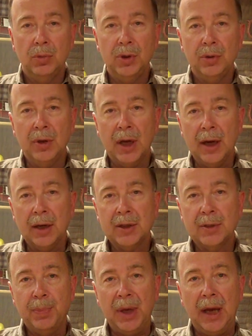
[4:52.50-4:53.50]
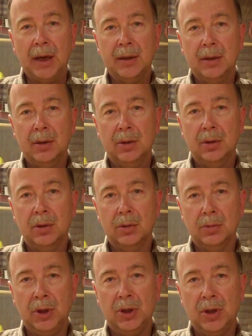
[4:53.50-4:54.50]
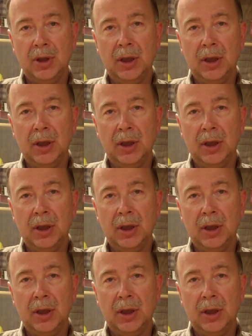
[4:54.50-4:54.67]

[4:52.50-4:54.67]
We do not expect to reach